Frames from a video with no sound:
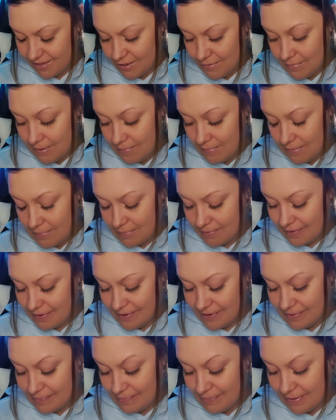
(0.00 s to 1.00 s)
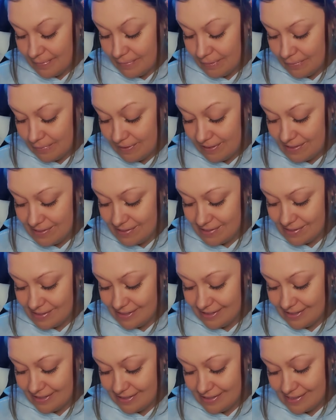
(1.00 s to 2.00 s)
you may be blocking people, places,
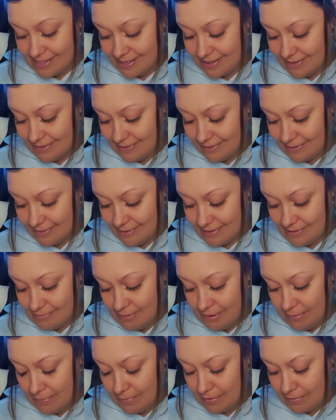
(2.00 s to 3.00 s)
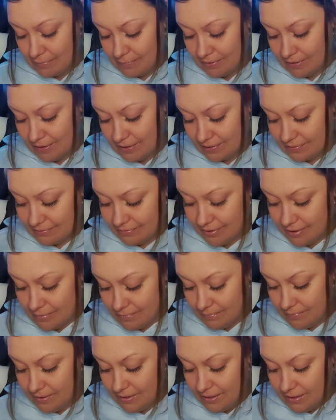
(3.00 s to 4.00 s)
and things out, or these people are blocked
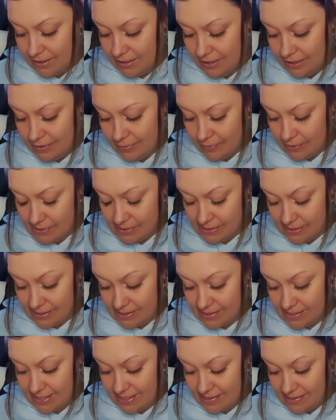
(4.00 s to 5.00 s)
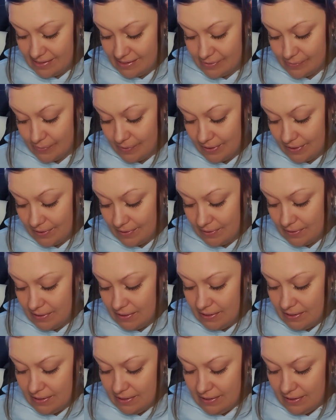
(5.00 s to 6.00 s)
from your success as well.
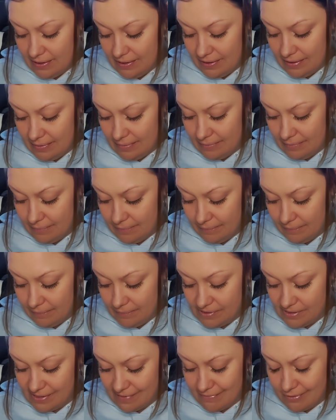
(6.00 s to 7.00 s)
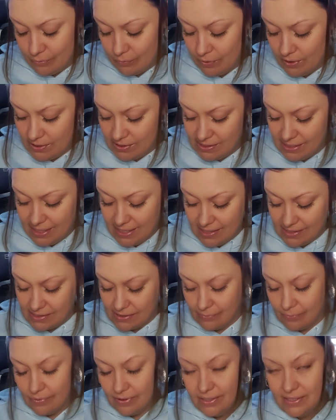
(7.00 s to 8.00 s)
Um, seven of Wands, Ace of